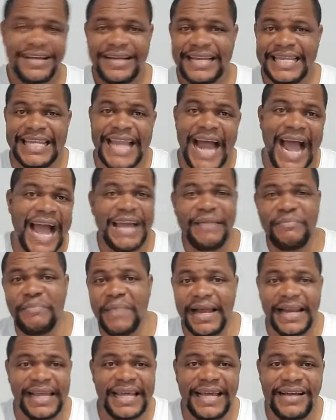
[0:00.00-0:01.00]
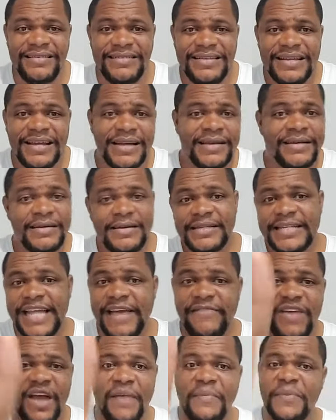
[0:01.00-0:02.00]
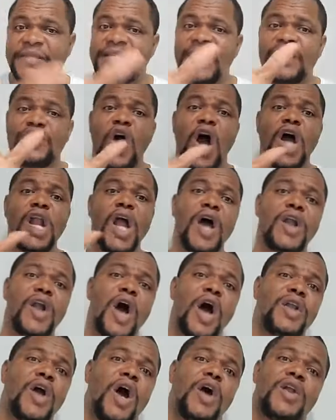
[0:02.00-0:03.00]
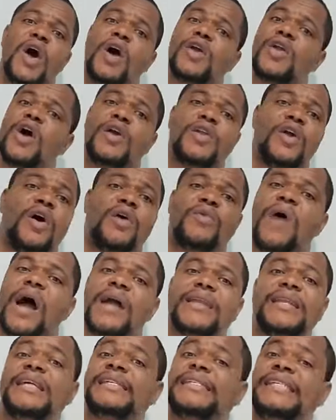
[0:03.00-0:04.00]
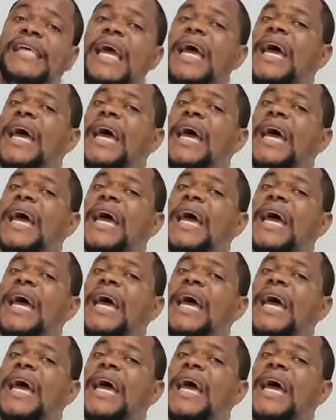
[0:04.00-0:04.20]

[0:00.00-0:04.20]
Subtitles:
$9 million. WFP said, no, Rodney C.